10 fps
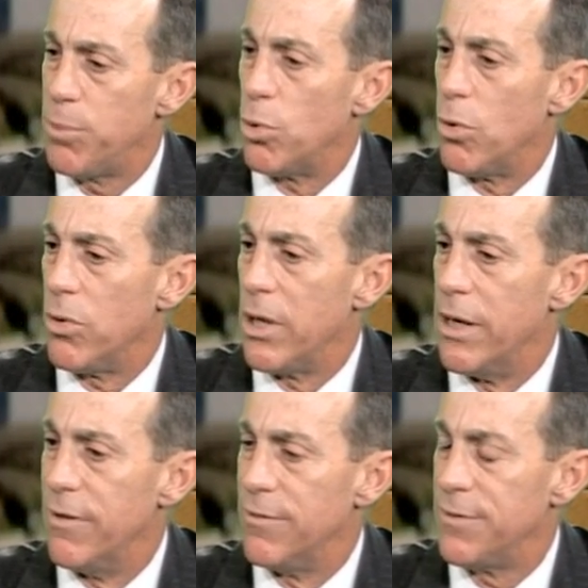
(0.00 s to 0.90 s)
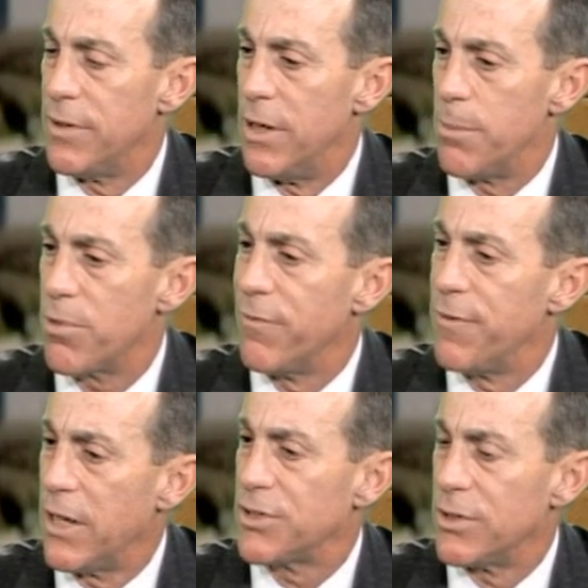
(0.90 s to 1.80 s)
pool of
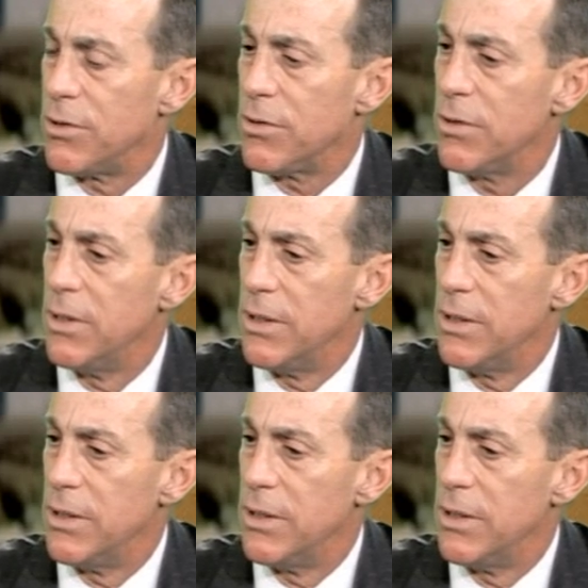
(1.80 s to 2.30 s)
professional